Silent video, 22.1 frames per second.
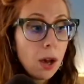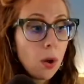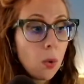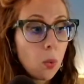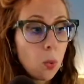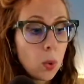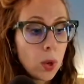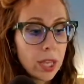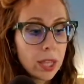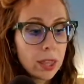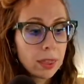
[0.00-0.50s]

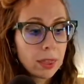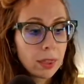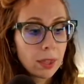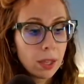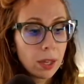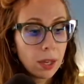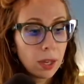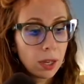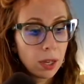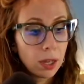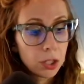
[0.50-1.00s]
With
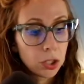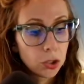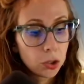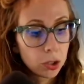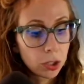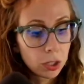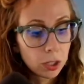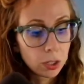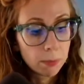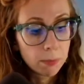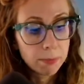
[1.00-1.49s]

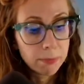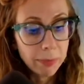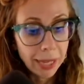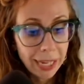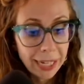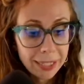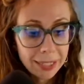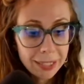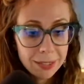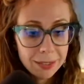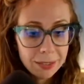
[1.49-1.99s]
your
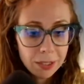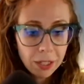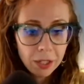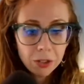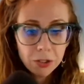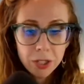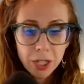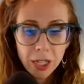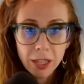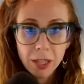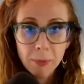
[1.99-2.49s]
maintenance, like your
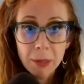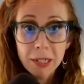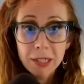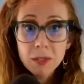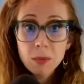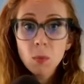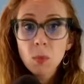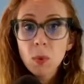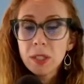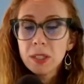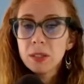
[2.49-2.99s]
daily maintenance,
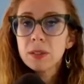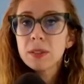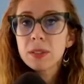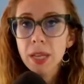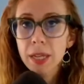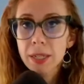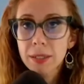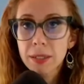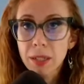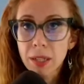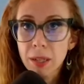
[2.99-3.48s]
when you
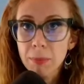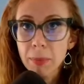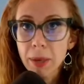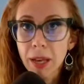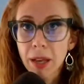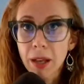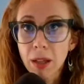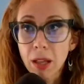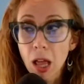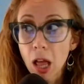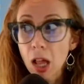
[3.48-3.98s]
send an
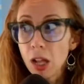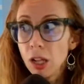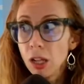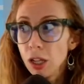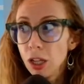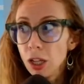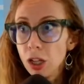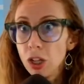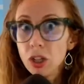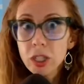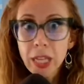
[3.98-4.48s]
email,
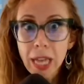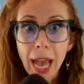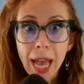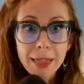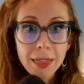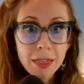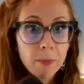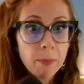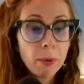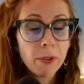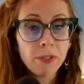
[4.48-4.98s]
look at
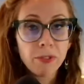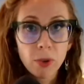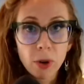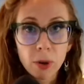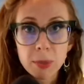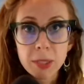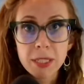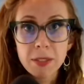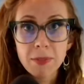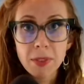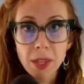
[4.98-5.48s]
the
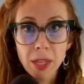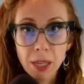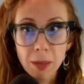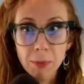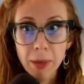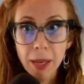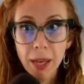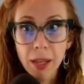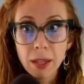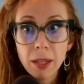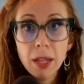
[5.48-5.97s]
performance of the
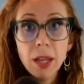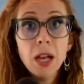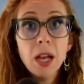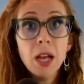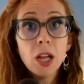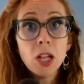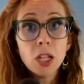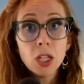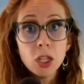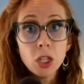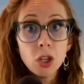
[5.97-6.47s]
email.
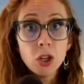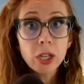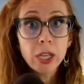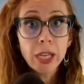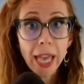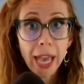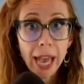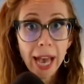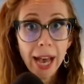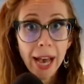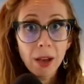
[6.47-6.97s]
Look
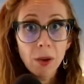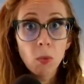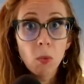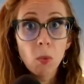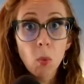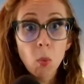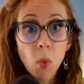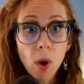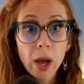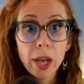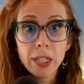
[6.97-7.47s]
at
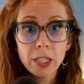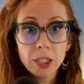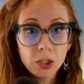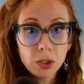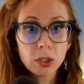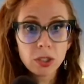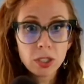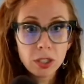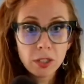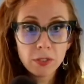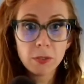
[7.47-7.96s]
what
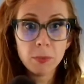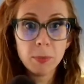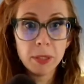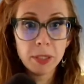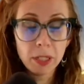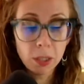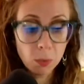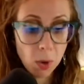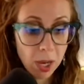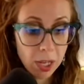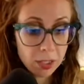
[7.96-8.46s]
your
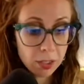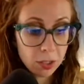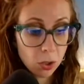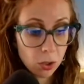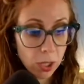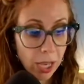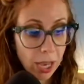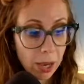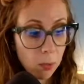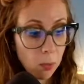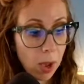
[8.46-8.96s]
deliverability was.
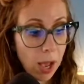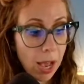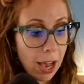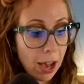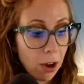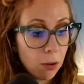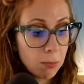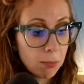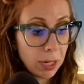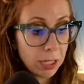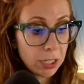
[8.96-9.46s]
Look at
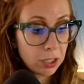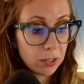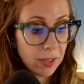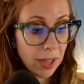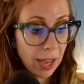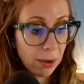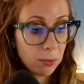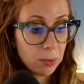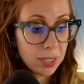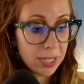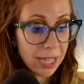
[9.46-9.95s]
how much of
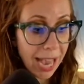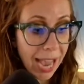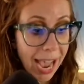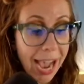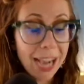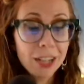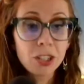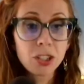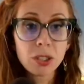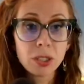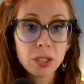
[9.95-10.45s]
that was
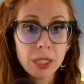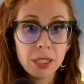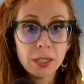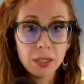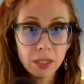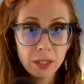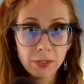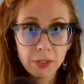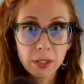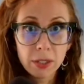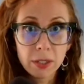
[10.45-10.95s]
actually
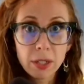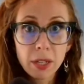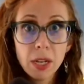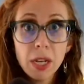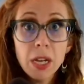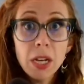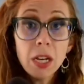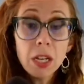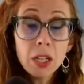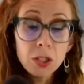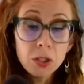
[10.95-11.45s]
delivered.
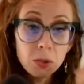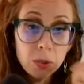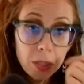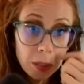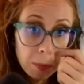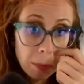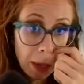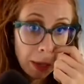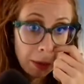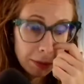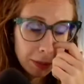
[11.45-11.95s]
You
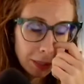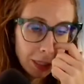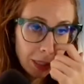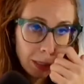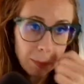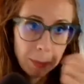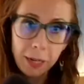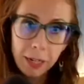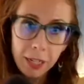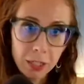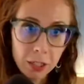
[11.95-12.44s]
could be able to see,
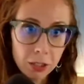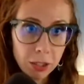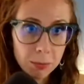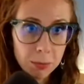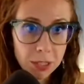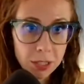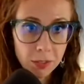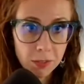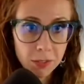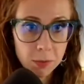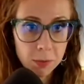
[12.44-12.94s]
depending on your
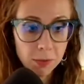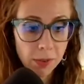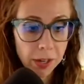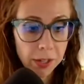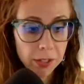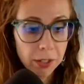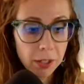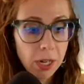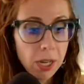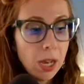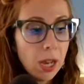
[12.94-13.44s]
email service
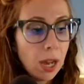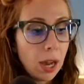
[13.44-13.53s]
provider,